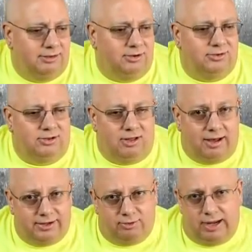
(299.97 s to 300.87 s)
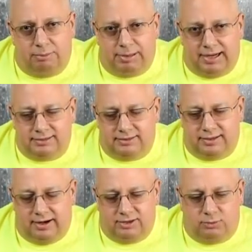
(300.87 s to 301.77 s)
there is a lot of crap packed in
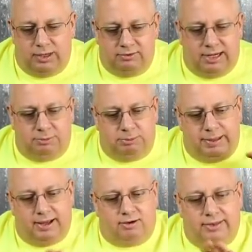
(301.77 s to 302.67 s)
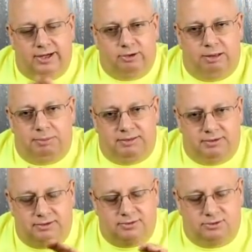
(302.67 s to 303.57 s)
there. And the way they're able to pack all that crap in
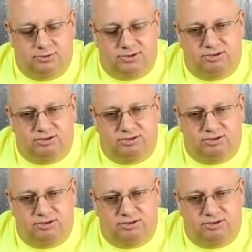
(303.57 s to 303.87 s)
there is they use